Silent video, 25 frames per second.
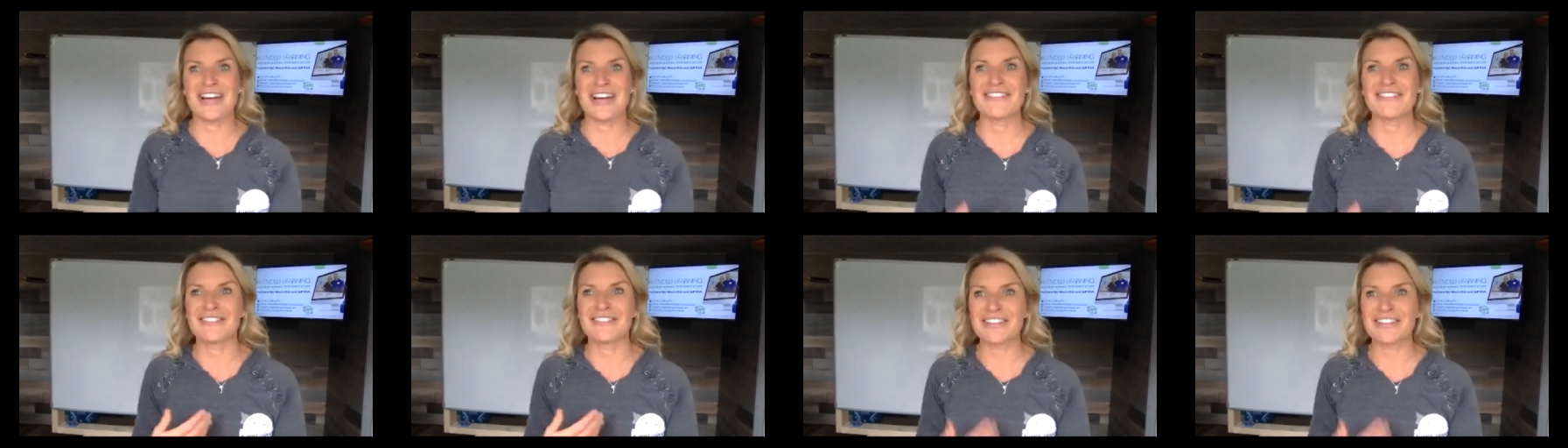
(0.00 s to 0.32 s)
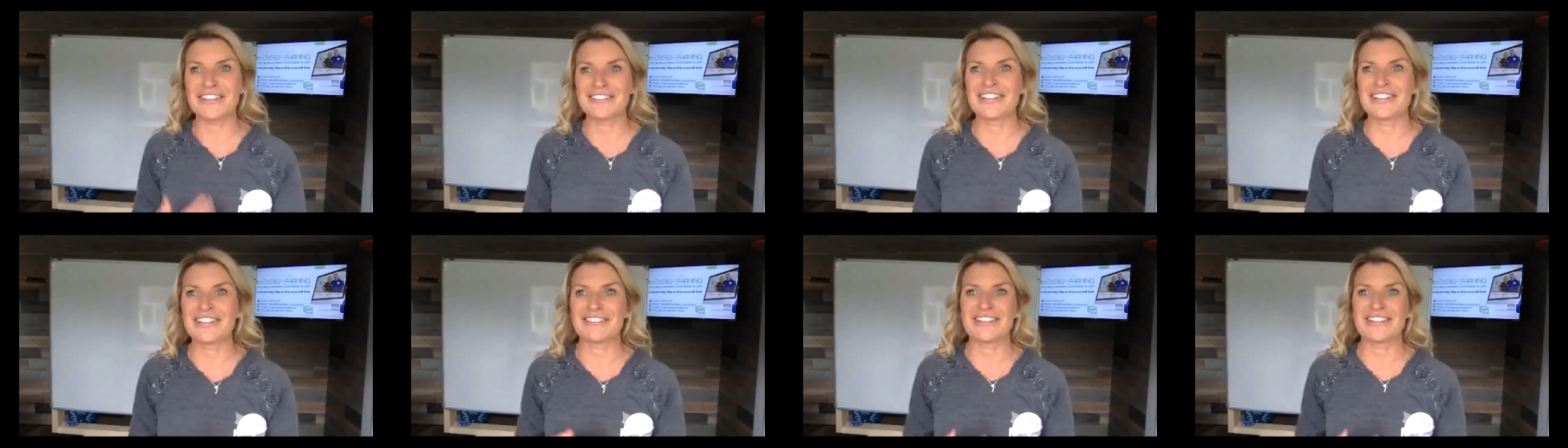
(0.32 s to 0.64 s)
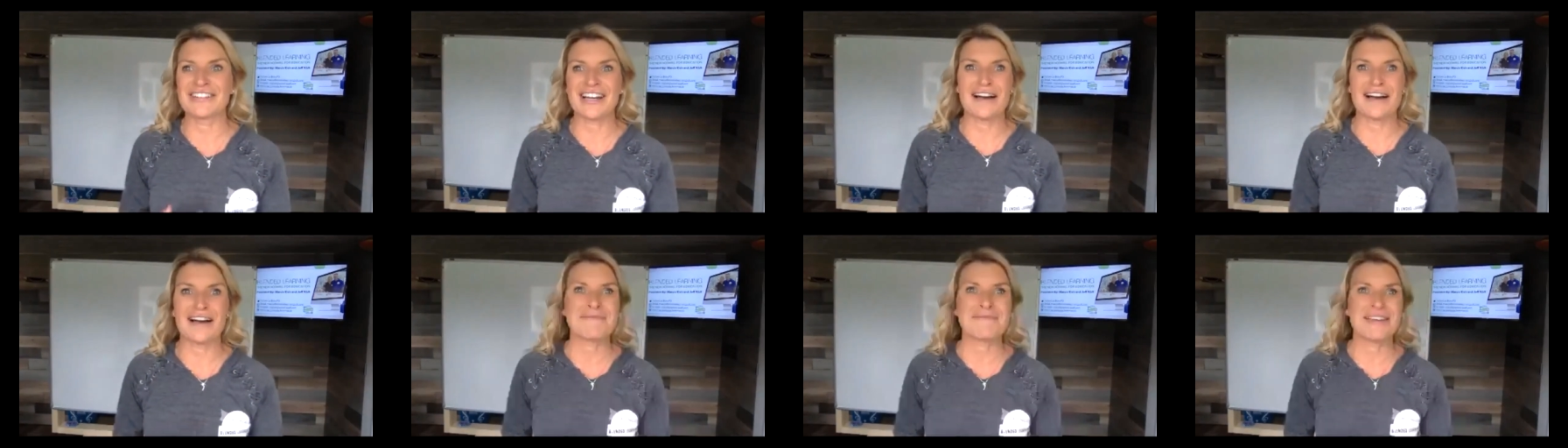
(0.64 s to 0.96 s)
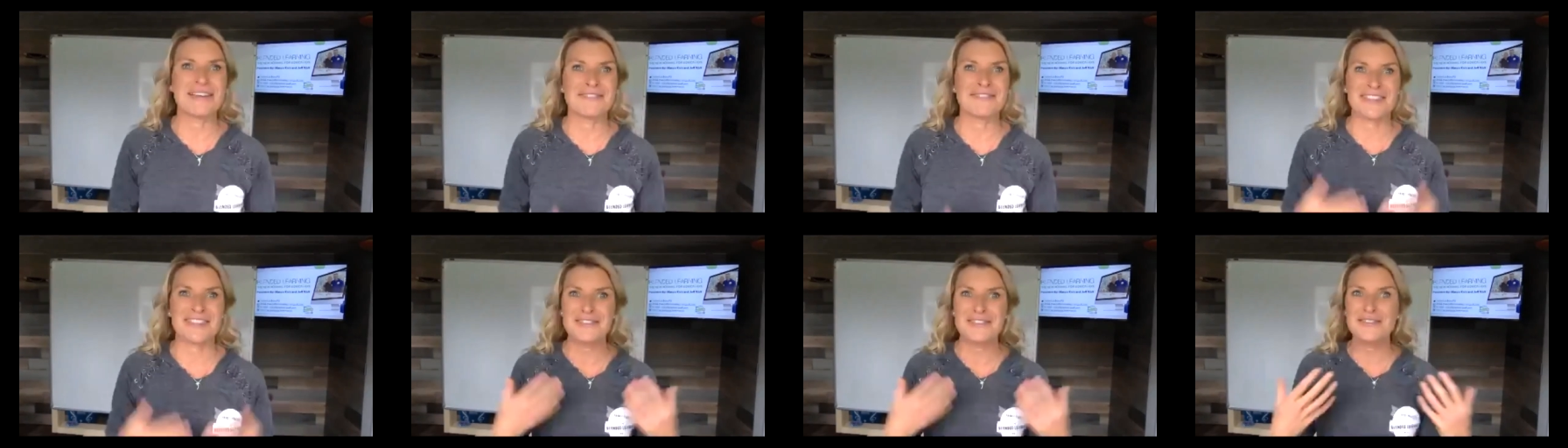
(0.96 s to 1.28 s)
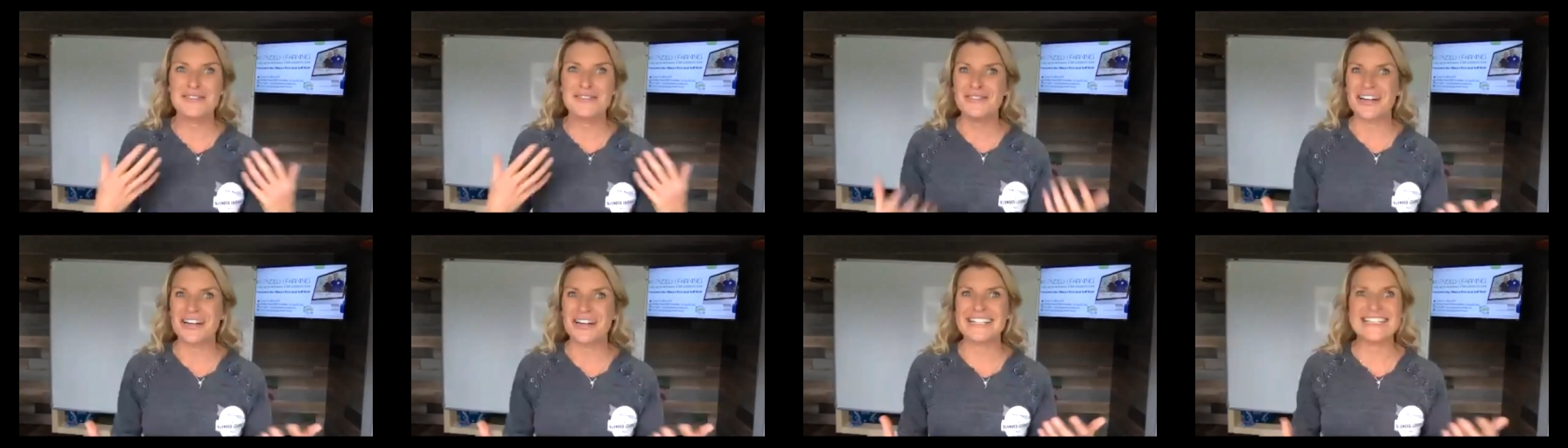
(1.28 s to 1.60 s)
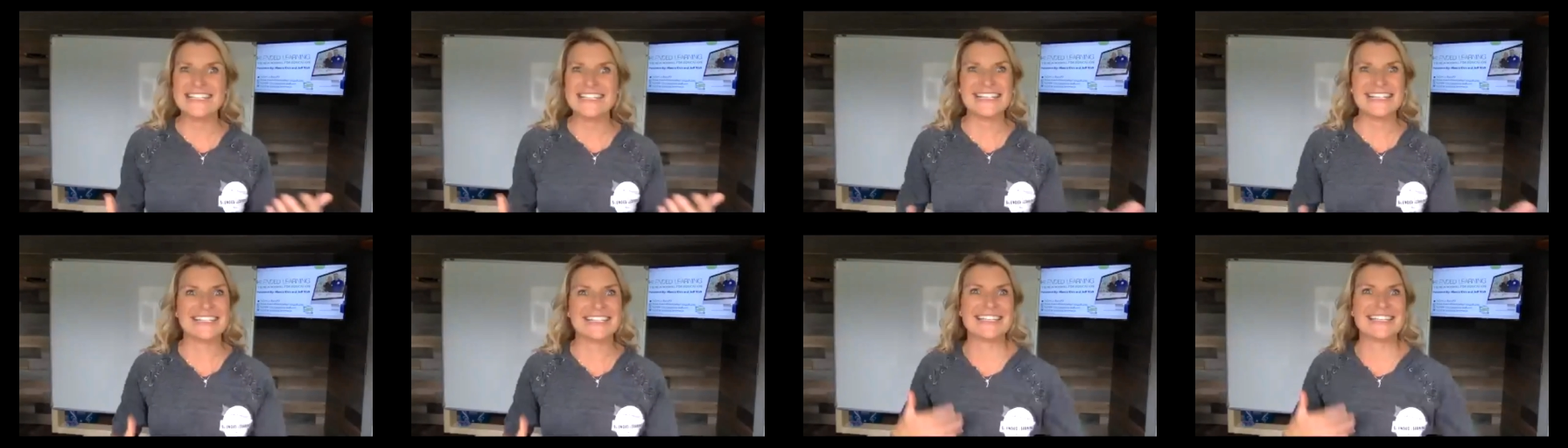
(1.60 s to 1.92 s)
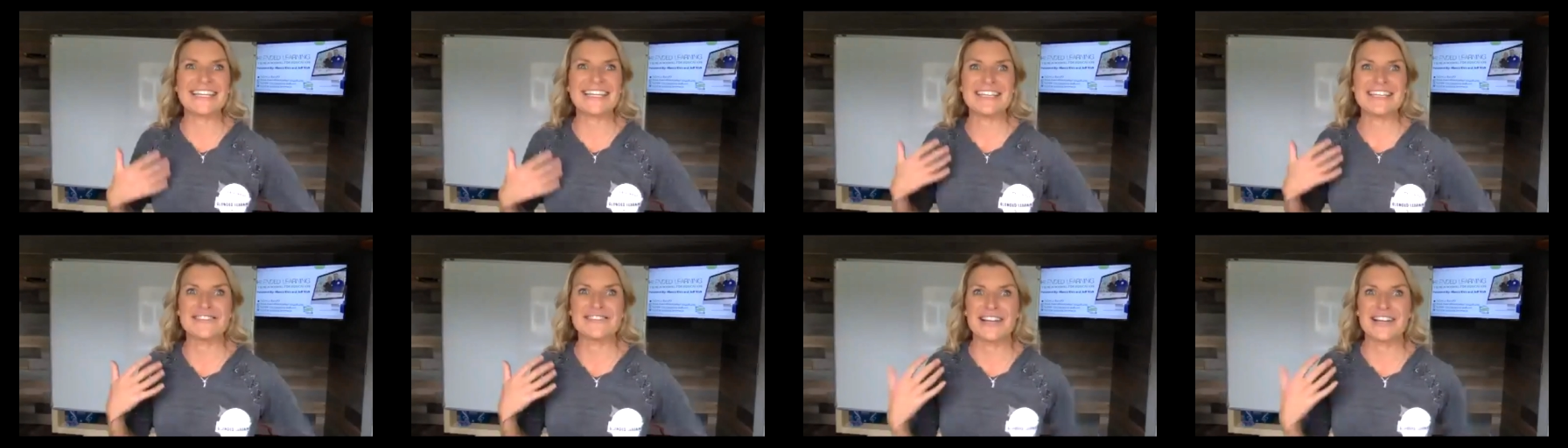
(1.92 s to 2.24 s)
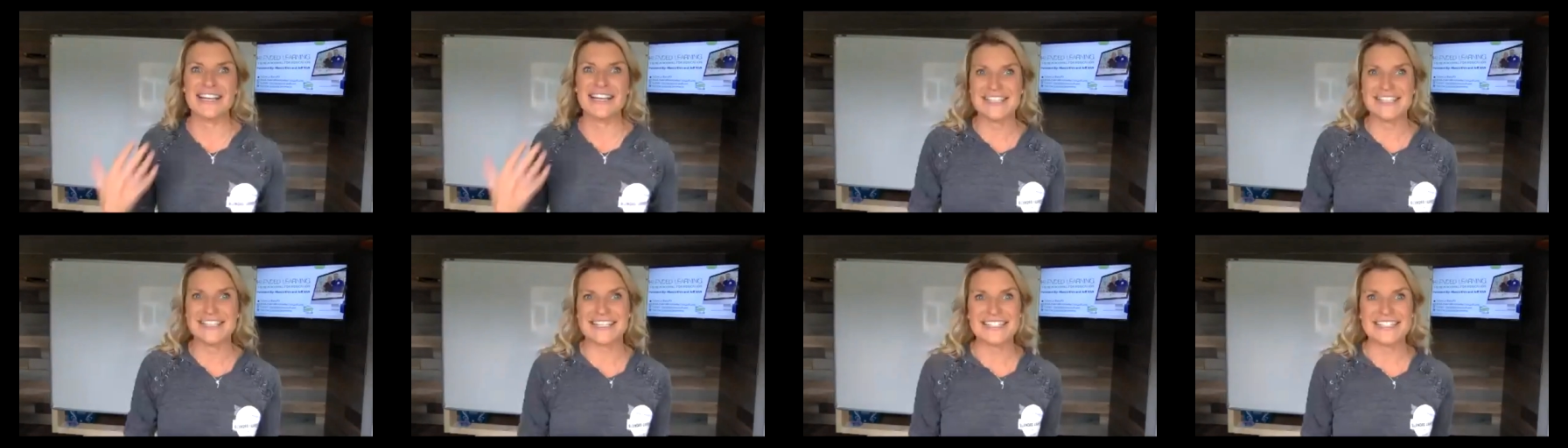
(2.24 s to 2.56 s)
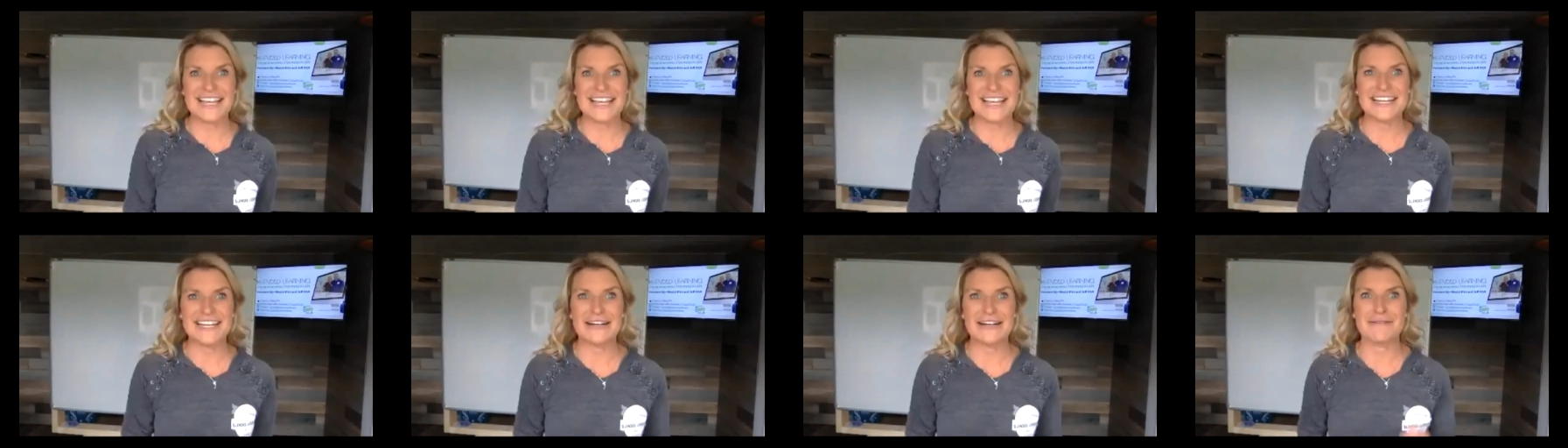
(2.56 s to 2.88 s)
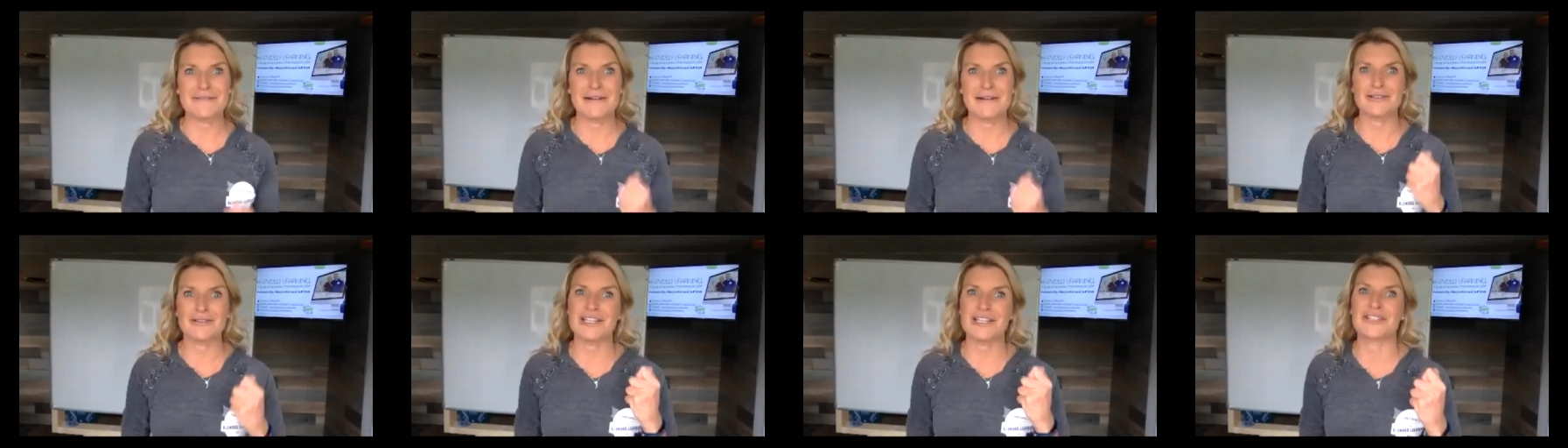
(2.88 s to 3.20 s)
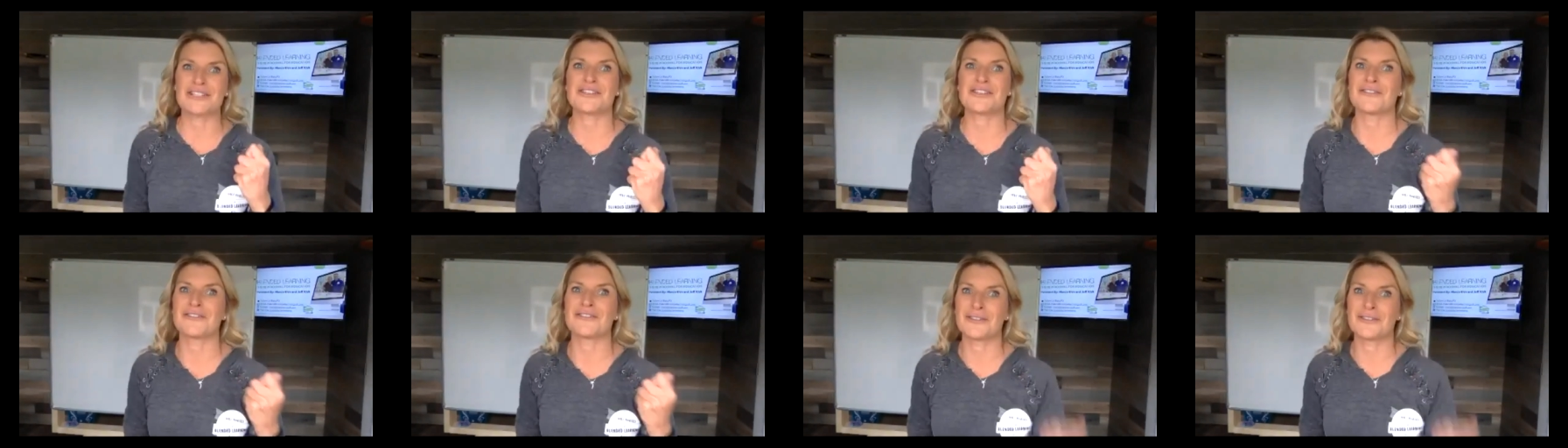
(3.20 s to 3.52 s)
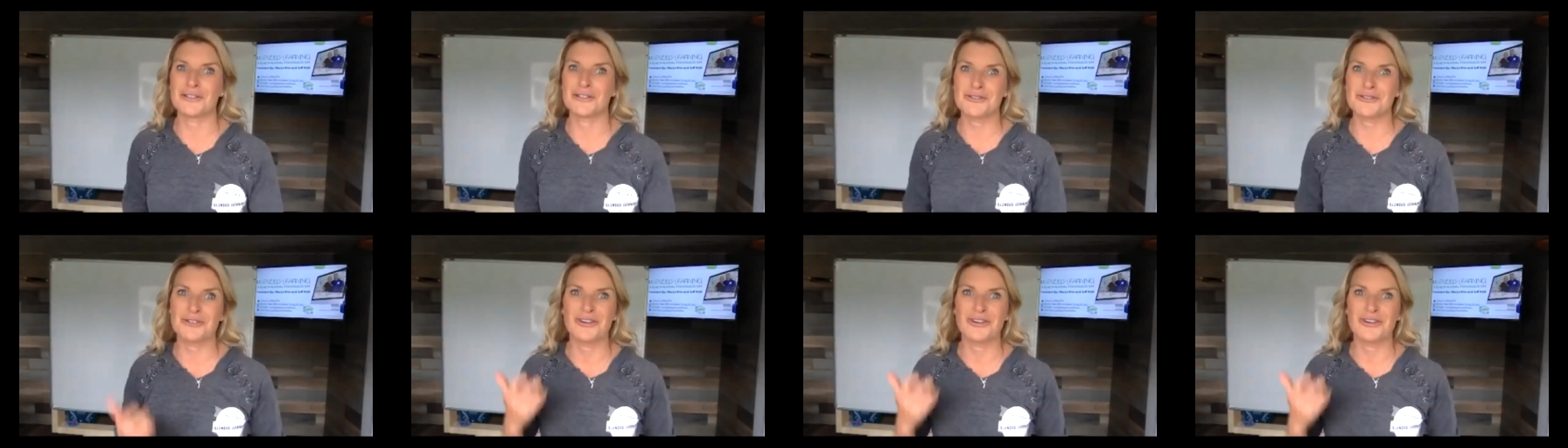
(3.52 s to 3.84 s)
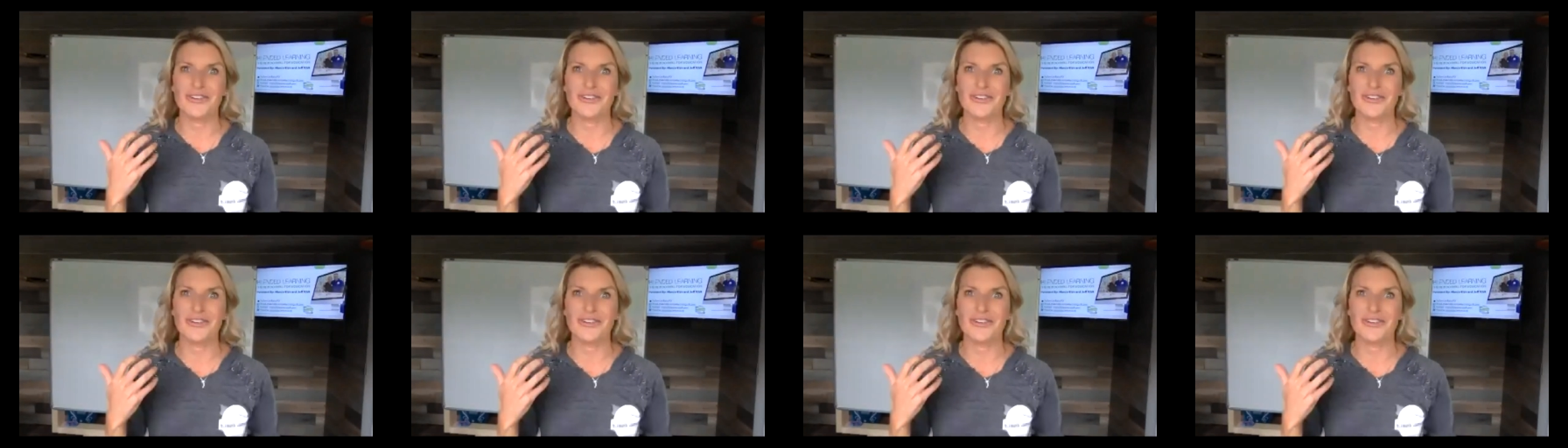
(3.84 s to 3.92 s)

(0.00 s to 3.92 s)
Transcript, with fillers: every week we come in with new ideas and get you guys excited about teaching virtual